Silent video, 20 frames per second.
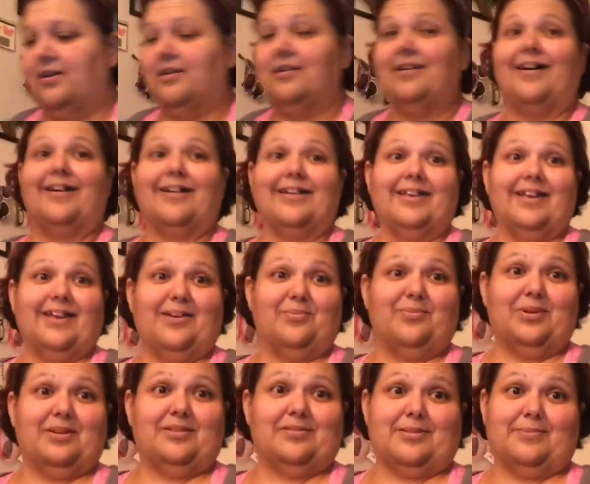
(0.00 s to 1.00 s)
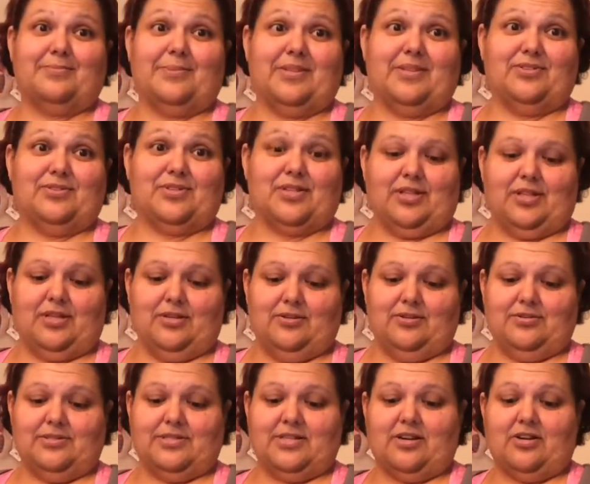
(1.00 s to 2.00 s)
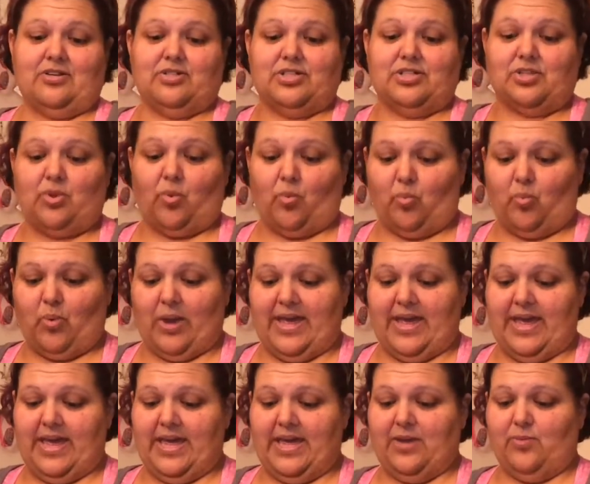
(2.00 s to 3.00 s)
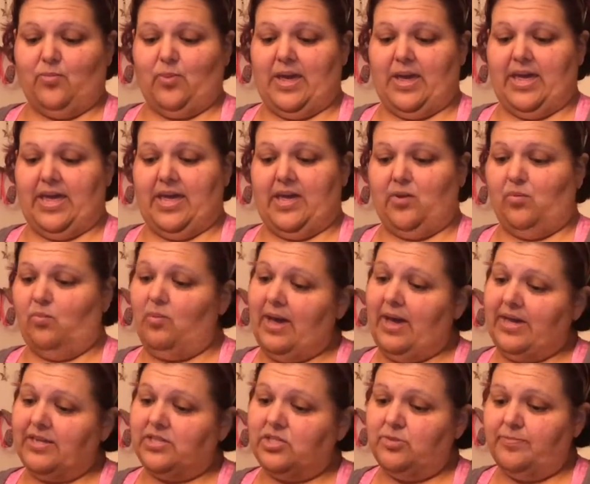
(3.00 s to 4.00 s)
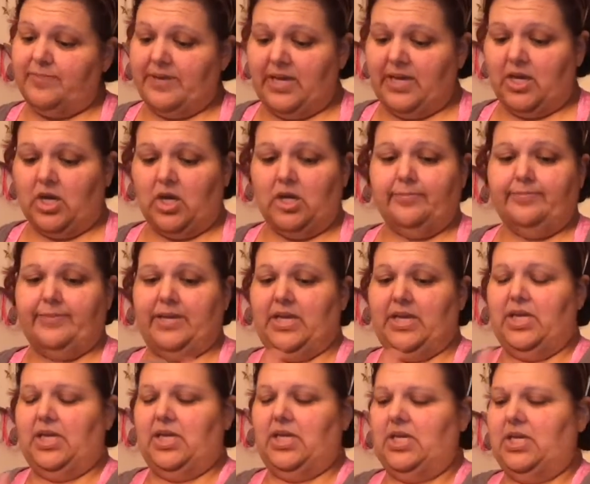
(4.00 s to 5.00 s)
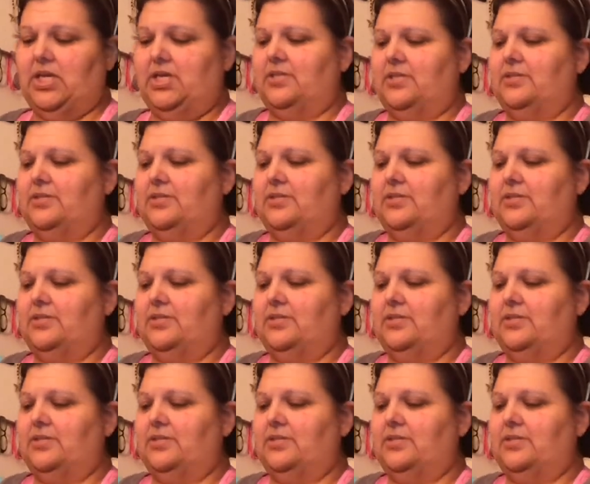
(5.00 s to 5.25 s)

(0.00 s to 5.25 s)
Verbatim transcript: Now I can get rid of some of those clothes that are just way, way, way too big on me.